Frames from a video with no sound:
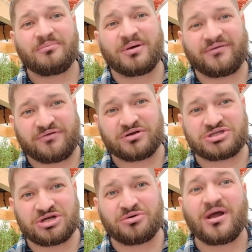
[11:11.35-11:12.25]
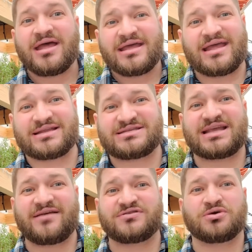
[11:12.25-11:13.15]
but if you do, it
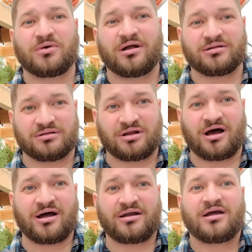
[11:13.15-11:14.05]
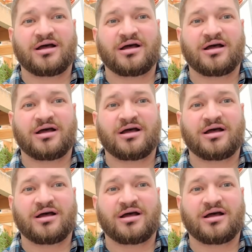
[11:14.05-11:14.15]
saves you a lot